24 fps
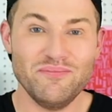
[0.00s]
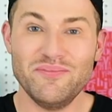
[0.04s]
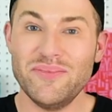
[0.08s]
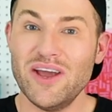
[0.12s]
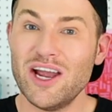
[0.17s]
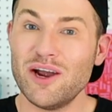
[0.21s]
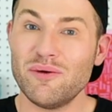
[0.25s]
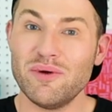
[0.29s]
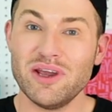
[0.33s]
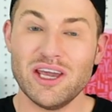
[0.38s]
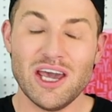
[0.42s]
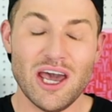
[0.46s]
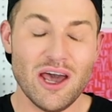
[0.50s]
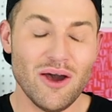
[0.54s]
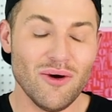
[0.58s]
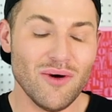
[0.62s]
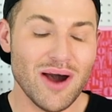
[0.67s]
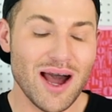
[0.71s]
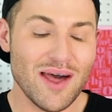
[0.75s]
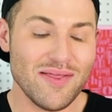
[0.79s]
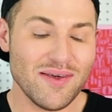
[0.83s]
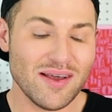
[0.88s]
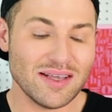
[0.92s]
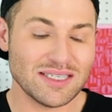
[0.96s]
There we
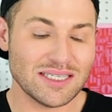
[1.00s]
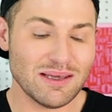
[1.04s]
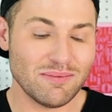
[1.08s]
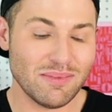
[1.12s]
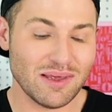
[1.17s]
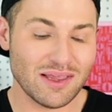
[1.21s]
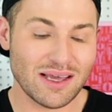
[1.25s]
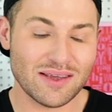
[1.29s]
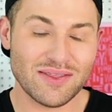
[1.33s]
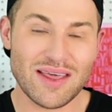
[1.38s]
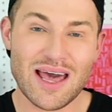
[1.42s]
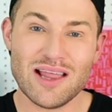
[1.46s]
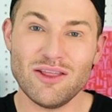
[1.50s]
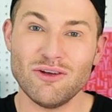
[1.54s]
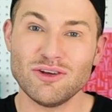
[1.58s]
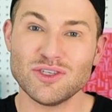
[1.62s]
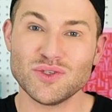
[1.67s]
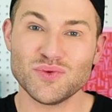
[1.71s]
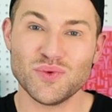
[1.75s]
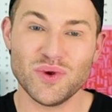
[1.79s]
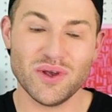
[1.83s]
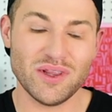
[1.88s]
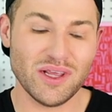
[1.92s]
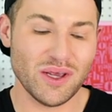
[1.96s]
go. I think something like that
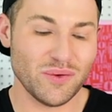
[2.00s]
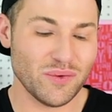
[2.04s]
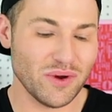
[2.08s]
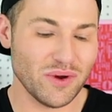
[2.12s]
looks really,